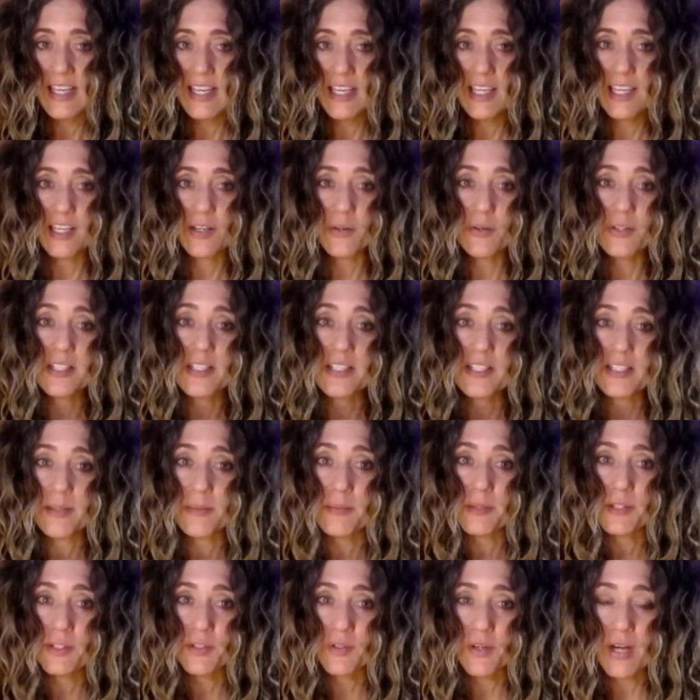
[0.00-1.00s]
You can also
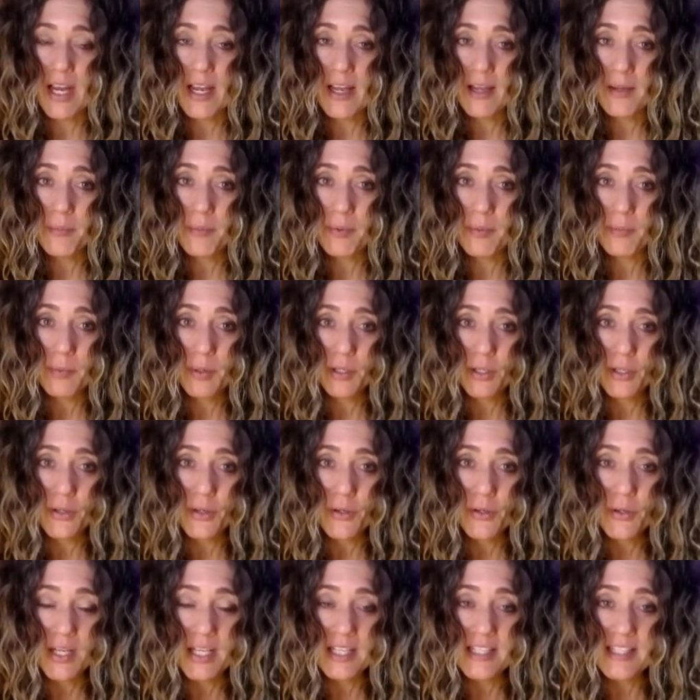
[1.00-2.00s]
subscribe
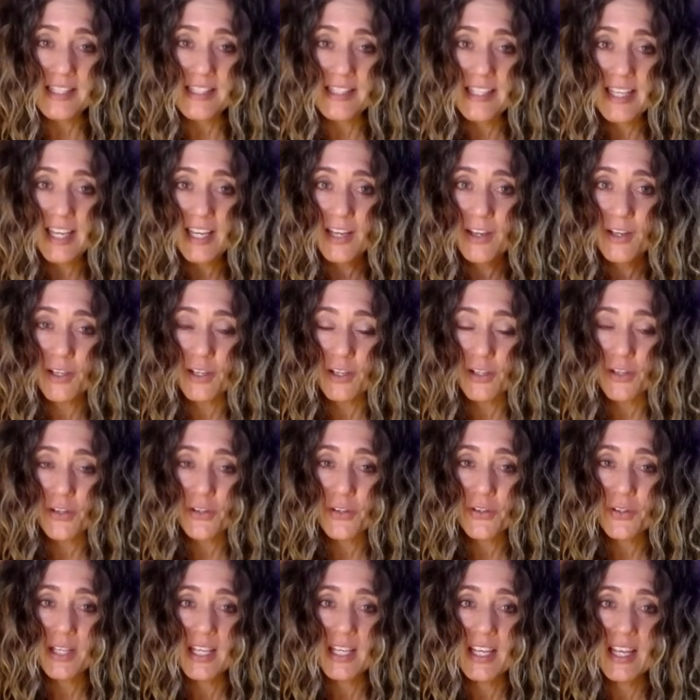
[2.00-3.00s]
below and say
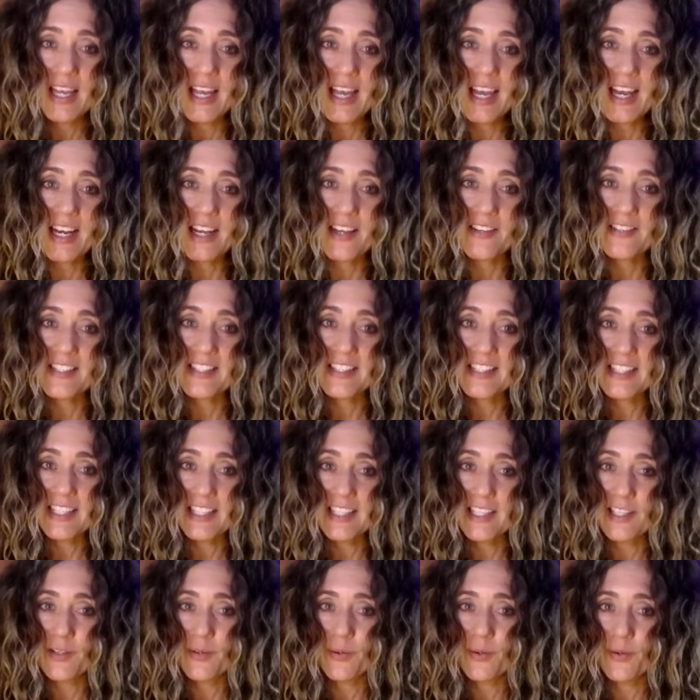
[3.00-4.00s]
hello, and I'll see
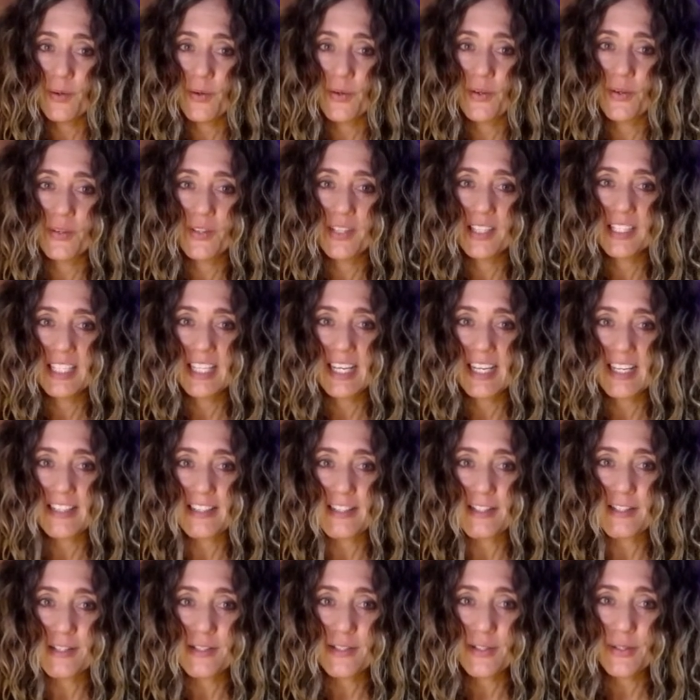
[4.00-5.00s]
you all again
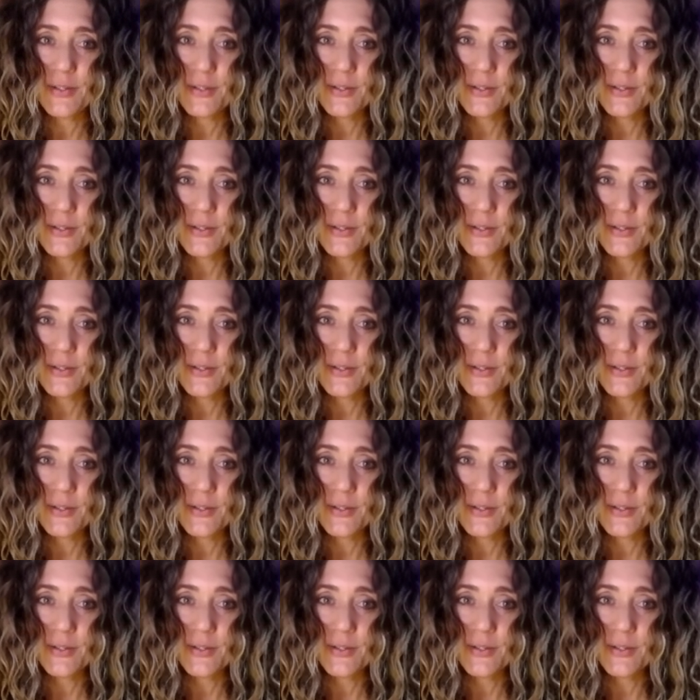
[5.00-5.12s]
soon.